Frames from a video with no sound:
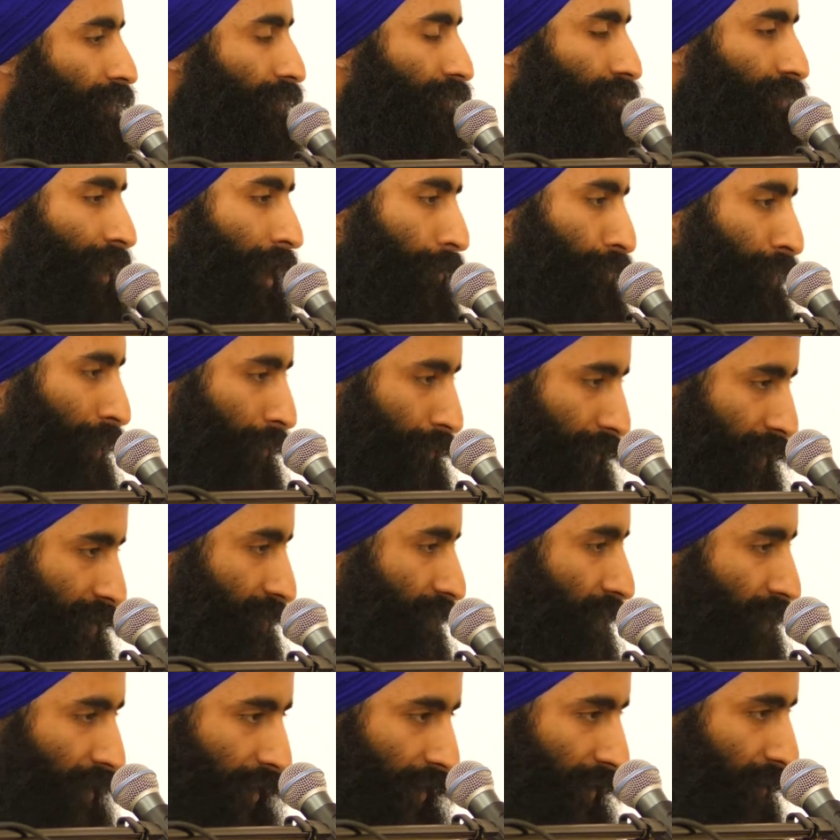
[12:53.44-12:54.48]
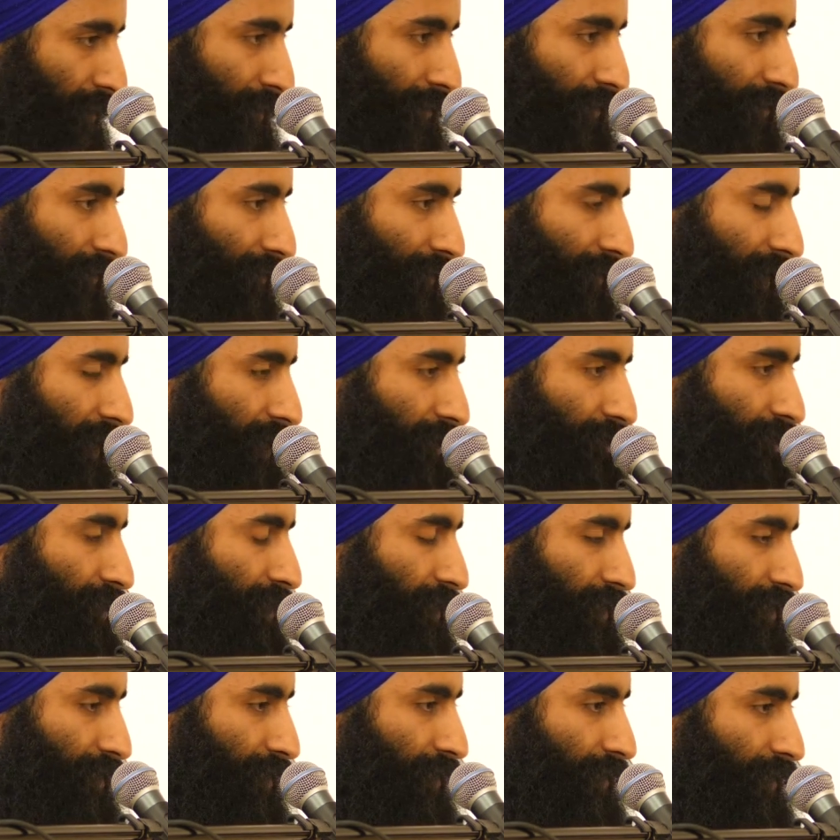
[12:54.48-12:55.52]
wrap up this little
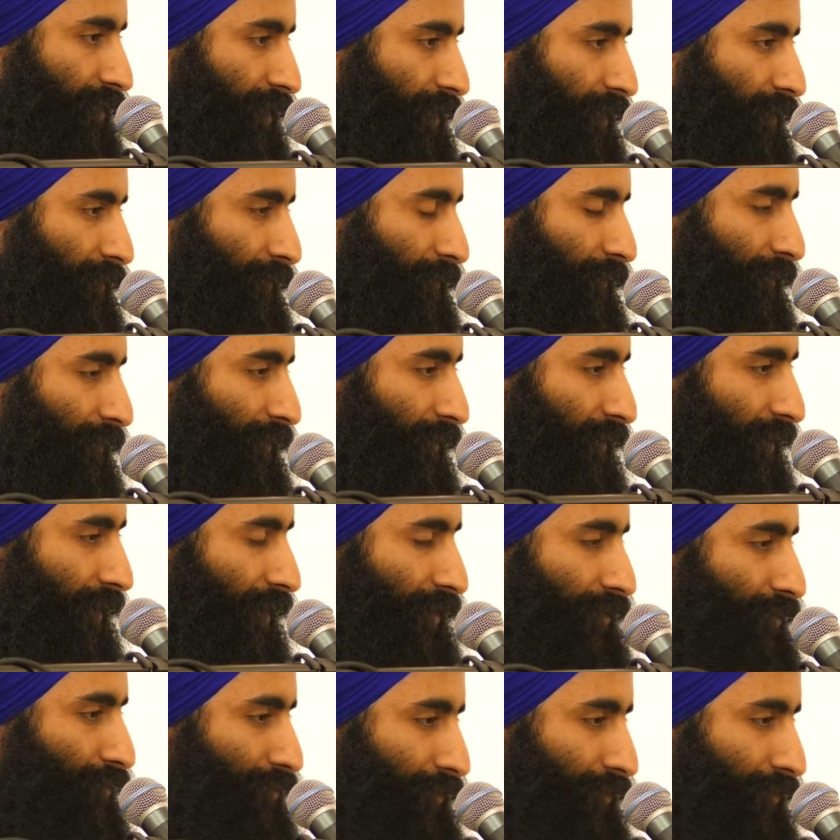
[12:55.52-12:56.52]
introduction thing. I was